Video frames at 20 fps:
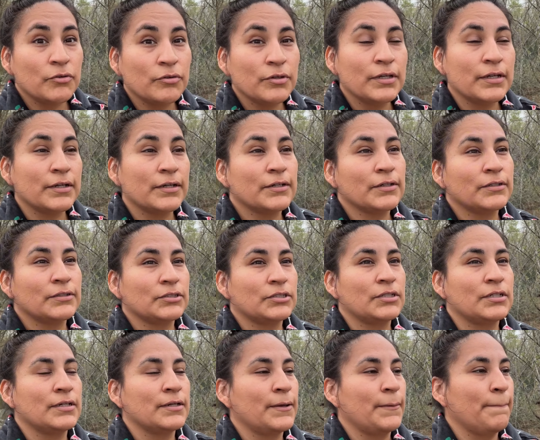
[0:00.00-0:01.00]
years,
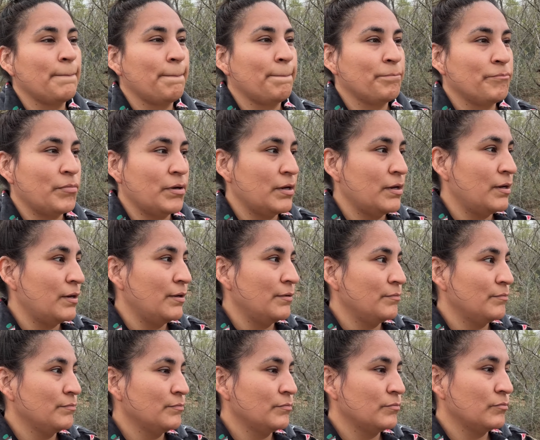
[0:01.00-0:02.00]
but
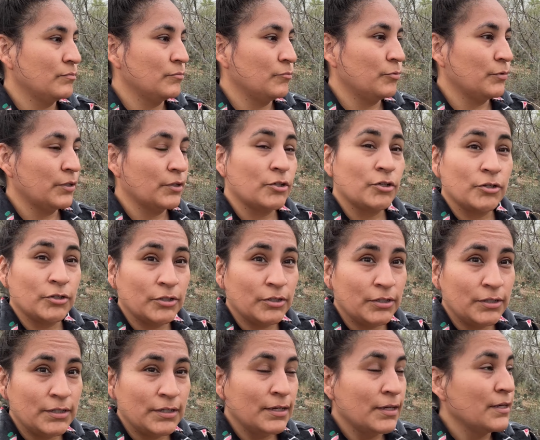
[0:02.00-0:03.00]
we're
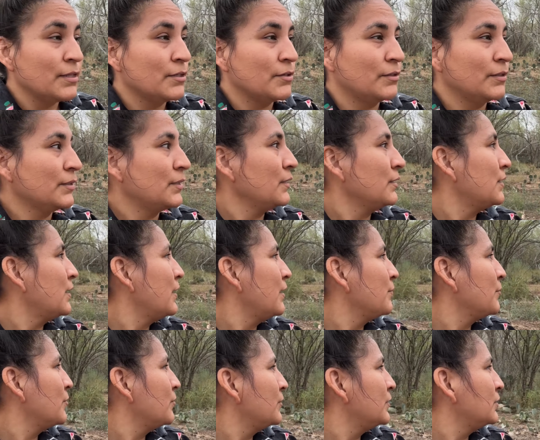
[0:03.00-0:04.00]
good. The only thing that I'm
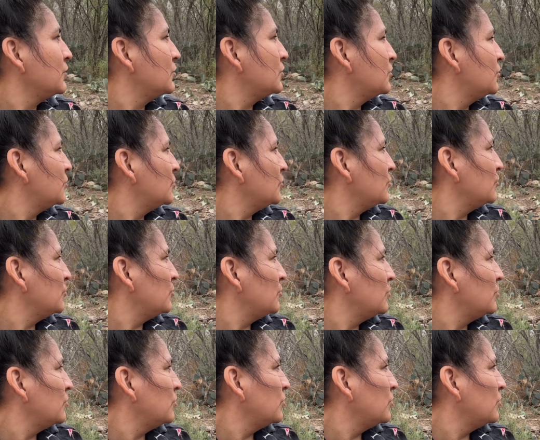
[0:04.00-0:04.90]
going to,